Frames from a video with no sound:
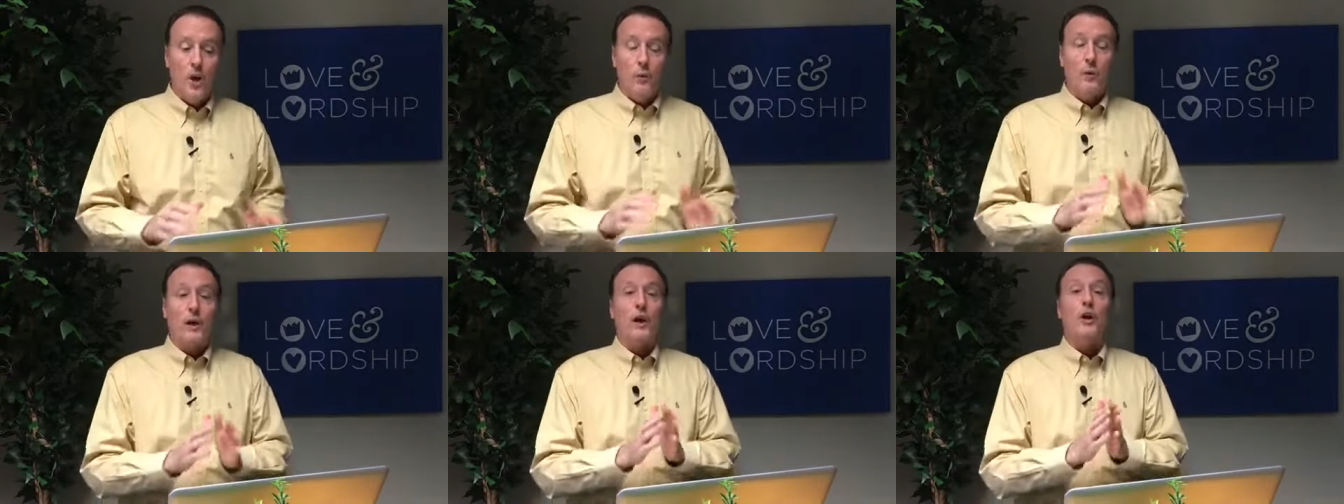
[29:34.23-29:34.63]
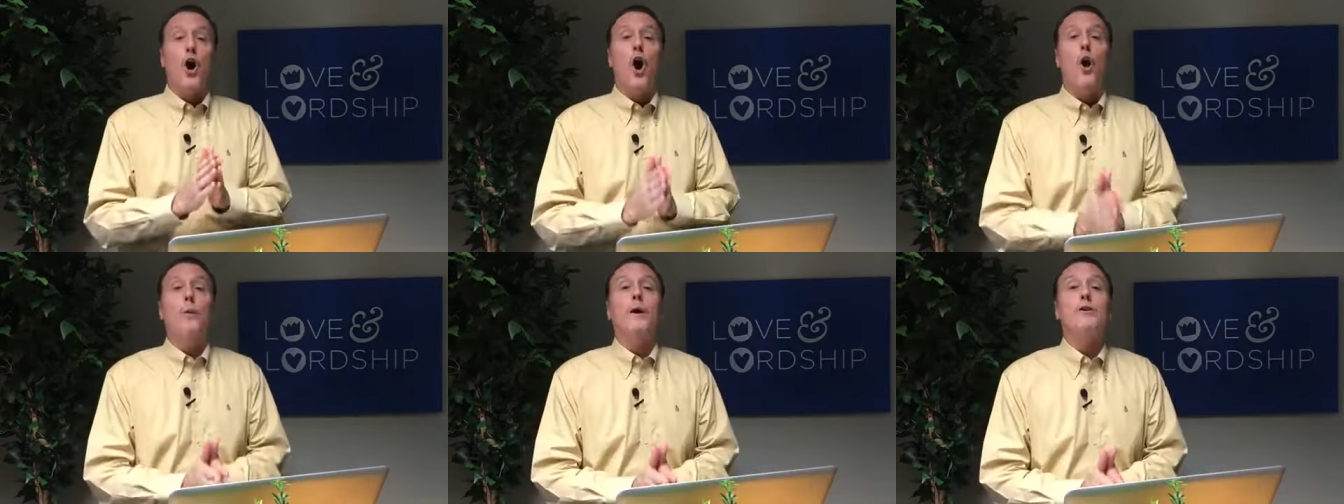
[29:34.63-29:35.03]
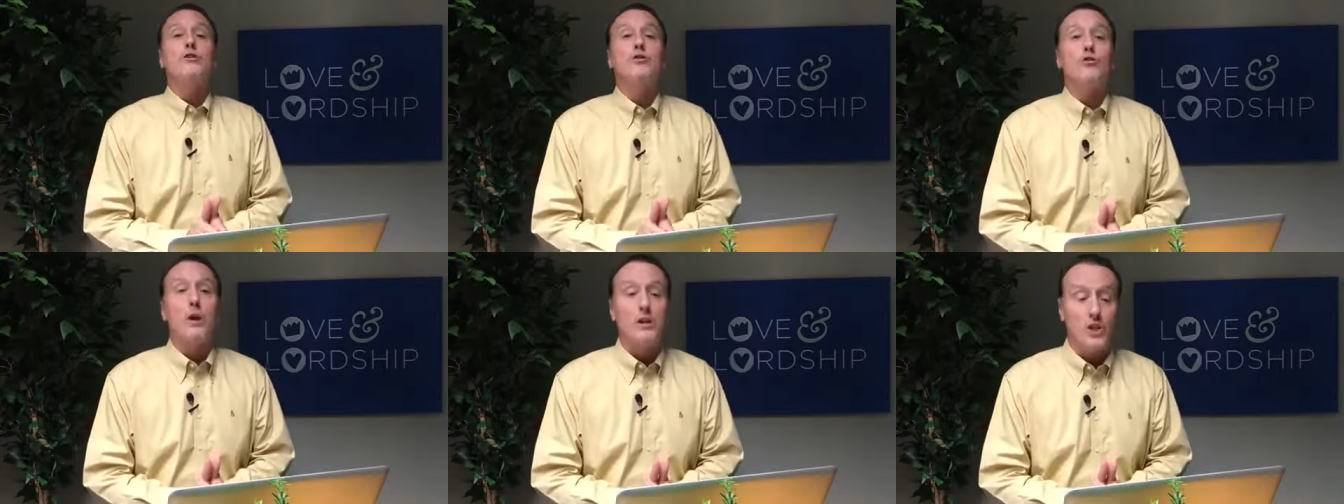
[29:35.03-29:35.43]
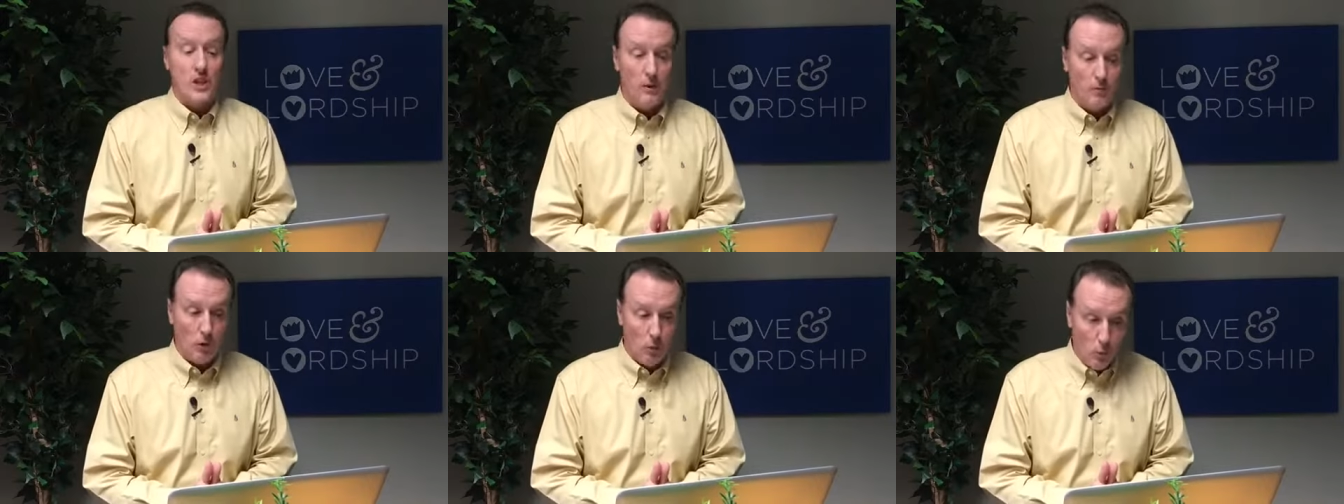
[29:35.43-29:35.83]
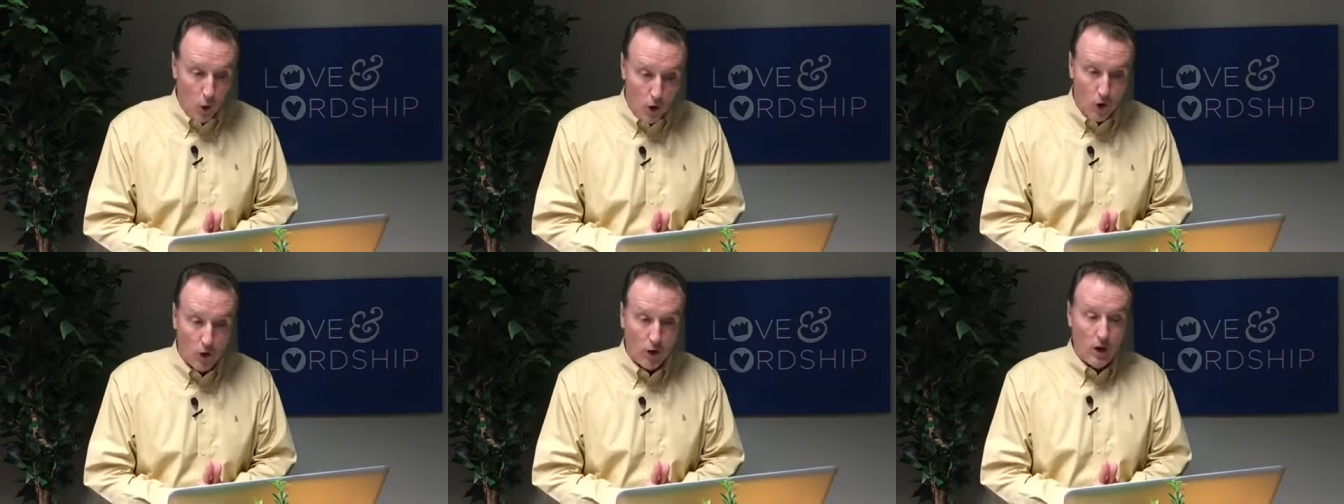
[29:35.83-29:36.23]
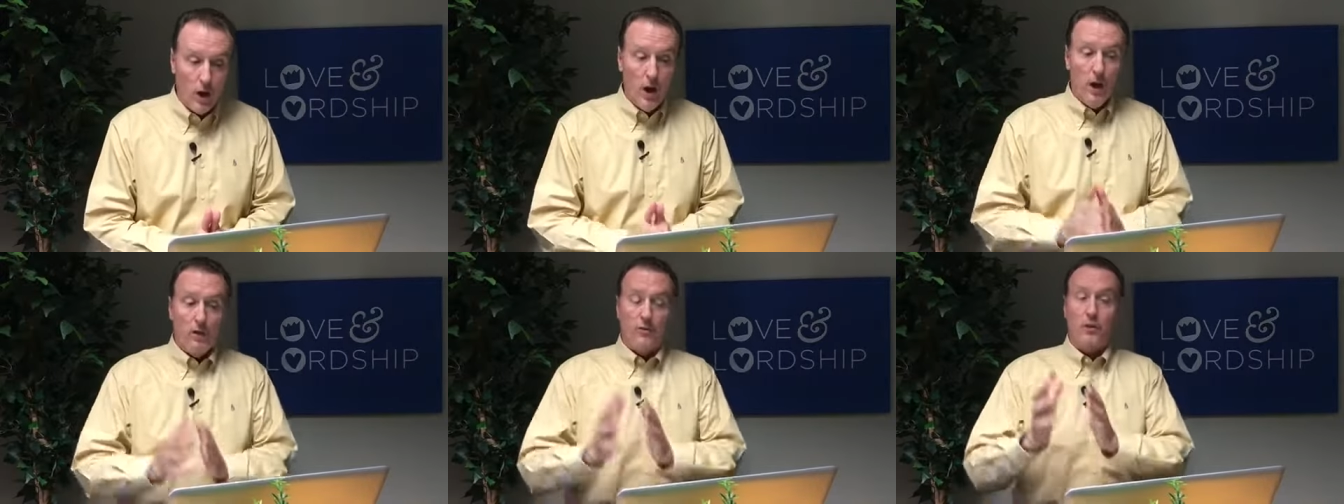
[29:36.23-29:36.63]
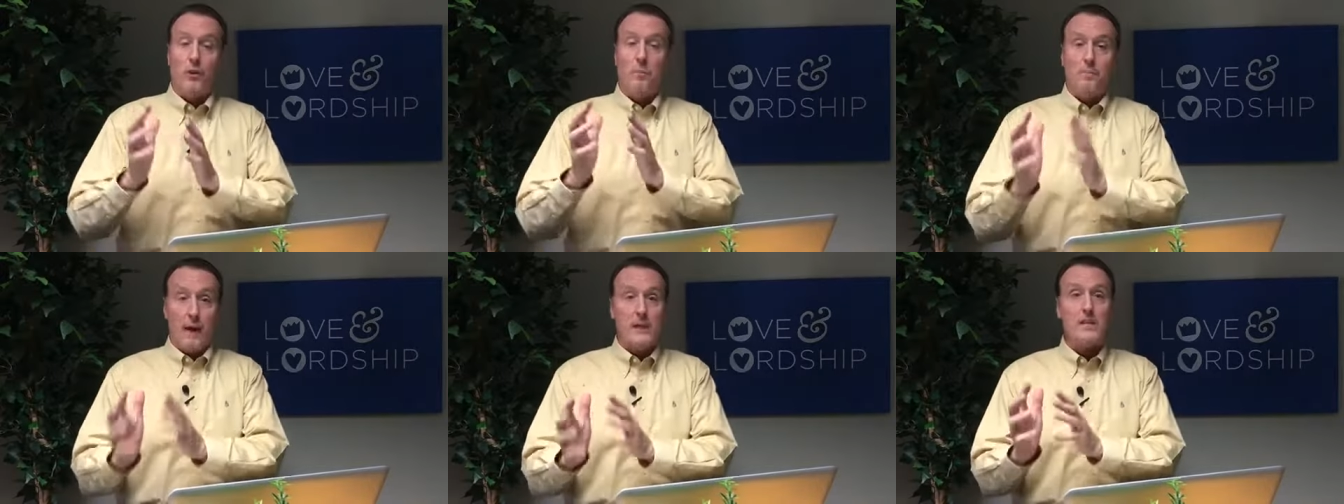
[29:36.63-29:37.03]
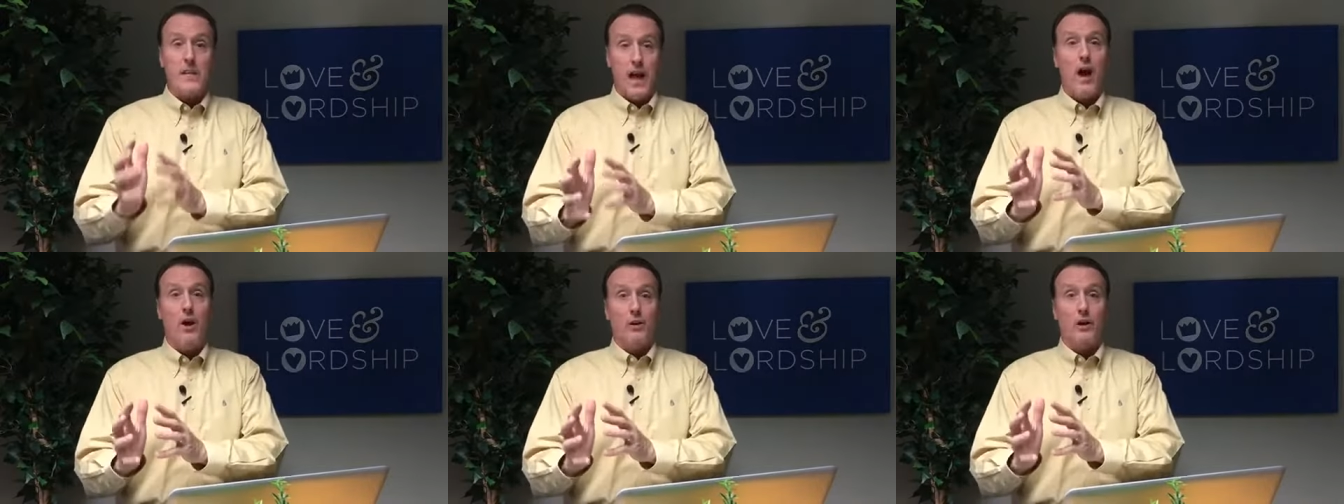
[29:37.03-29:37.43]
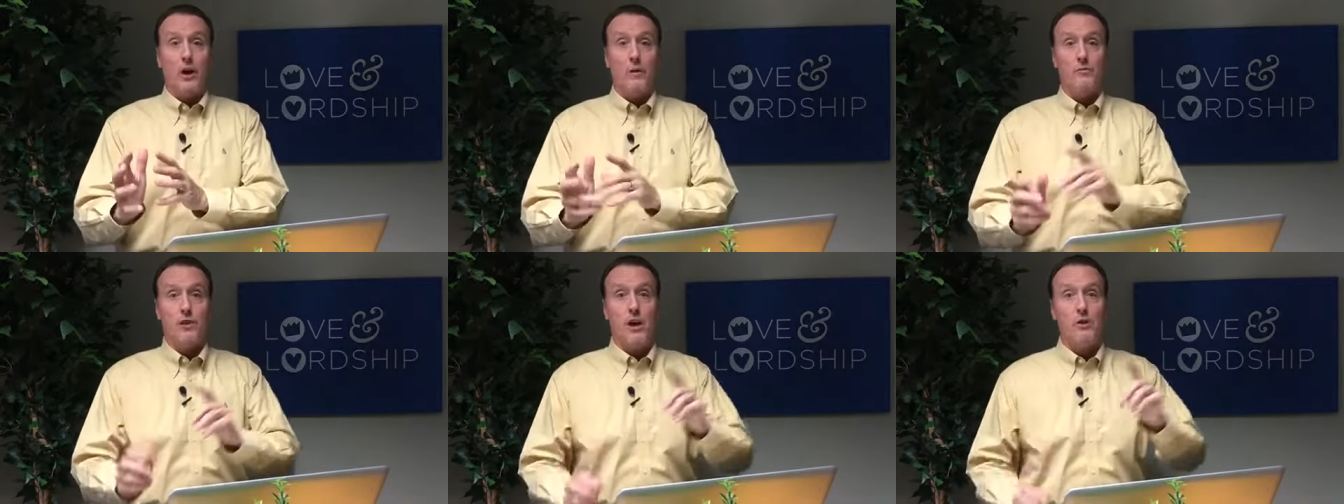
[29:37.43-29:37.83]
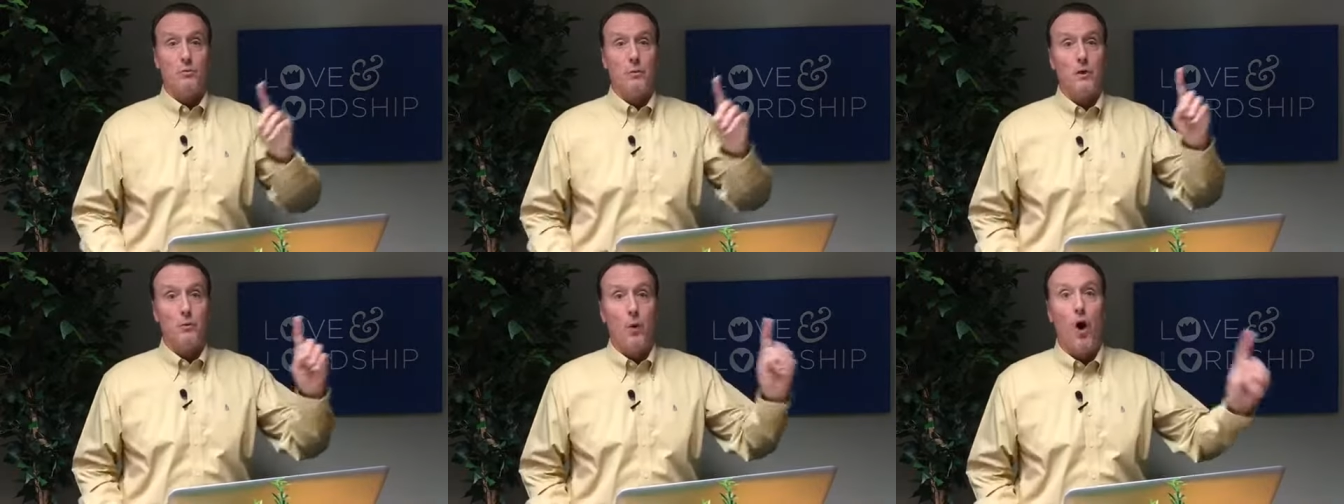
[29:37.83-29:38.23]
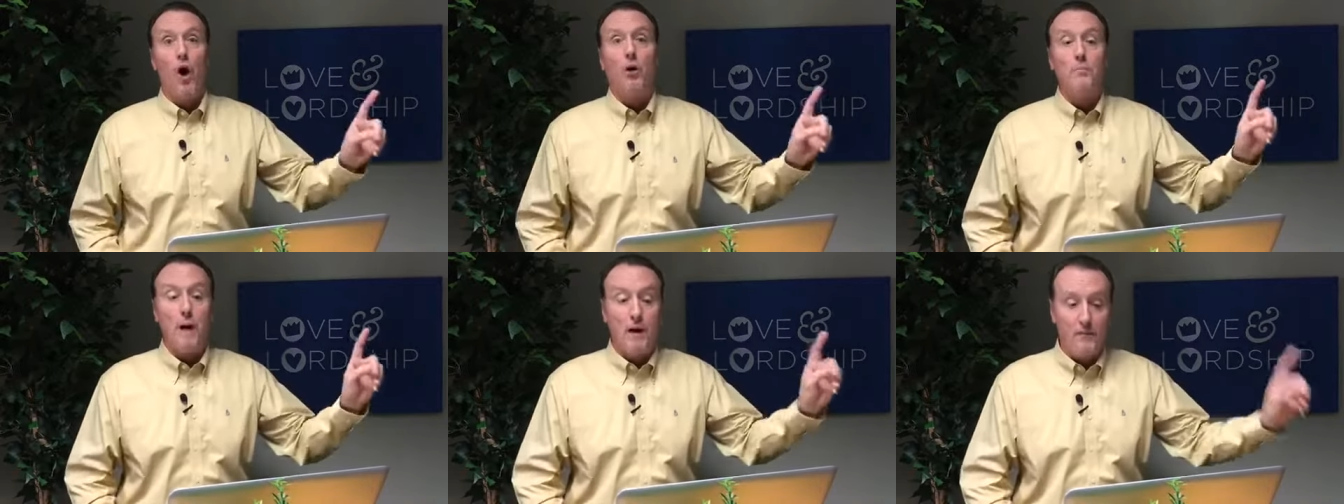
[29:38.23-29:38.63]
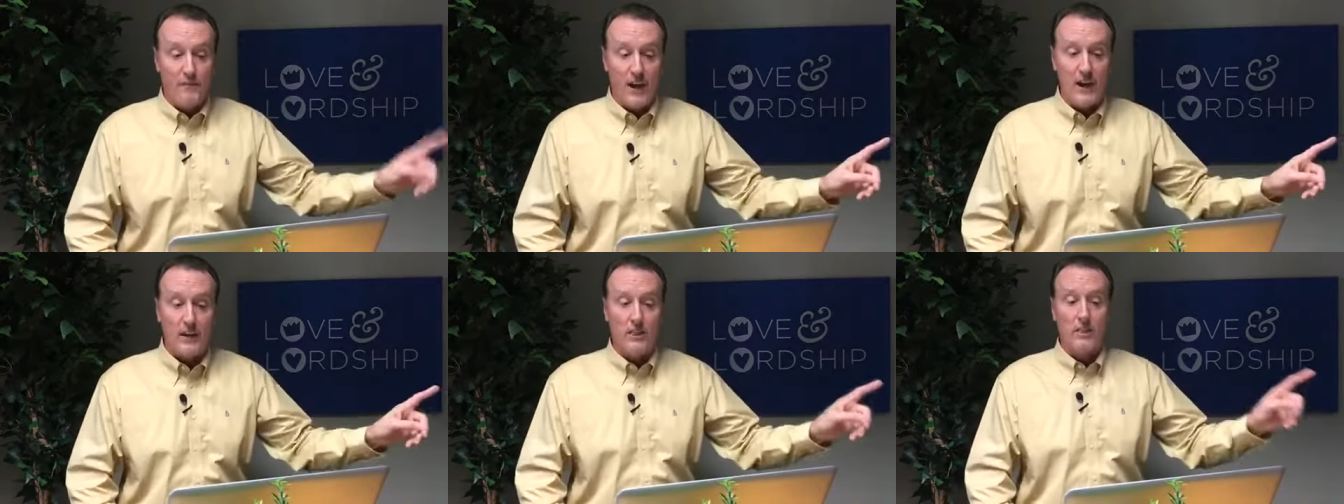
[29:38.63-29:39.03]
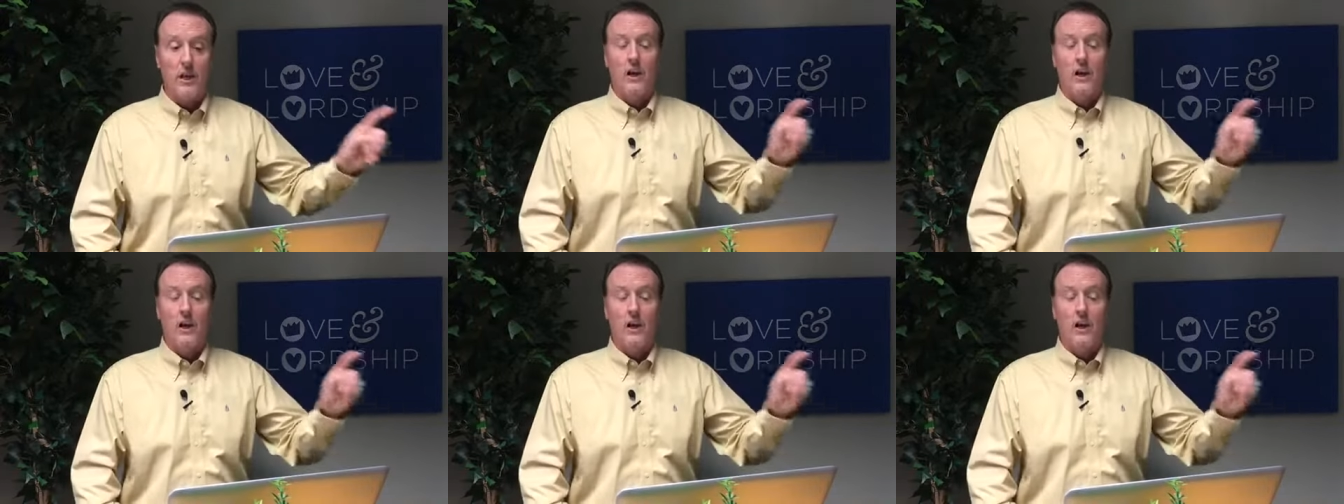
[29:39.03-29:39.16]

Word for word: We can always trust Him to work for the best outcomes as we walk by faith